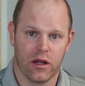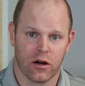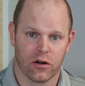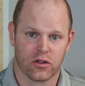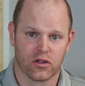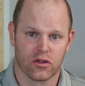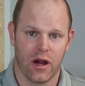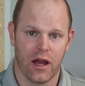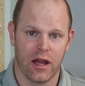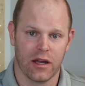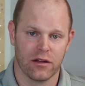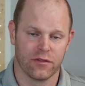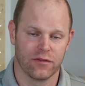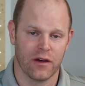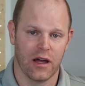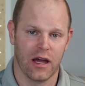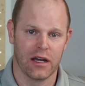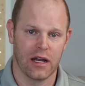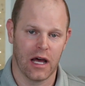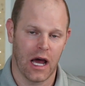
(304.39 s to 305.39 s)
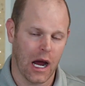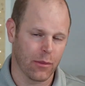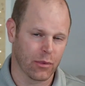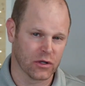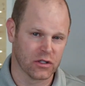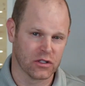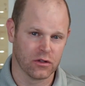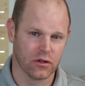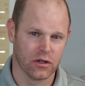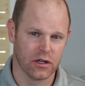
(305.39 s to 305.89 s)
are trying to find
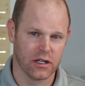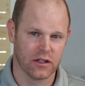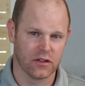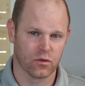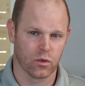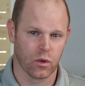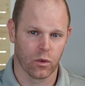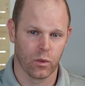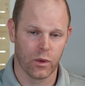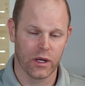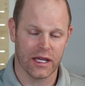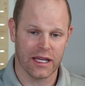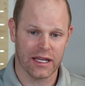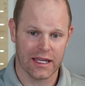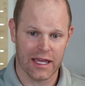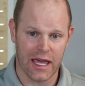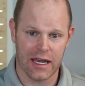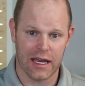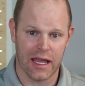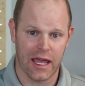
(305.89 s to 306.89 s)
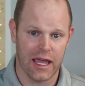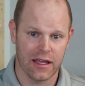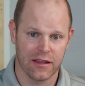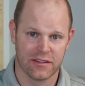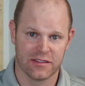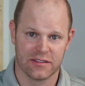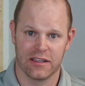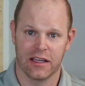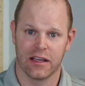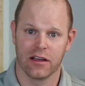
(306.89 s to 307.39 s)
opportunities where we can get a
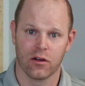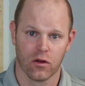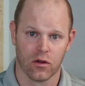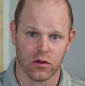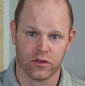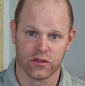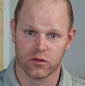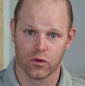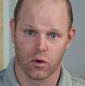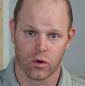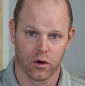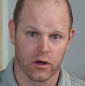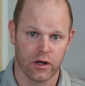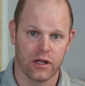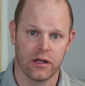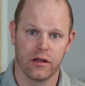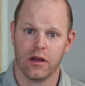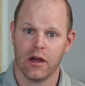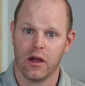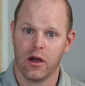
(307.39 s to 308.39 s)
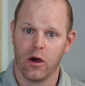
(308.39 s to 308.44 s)
single story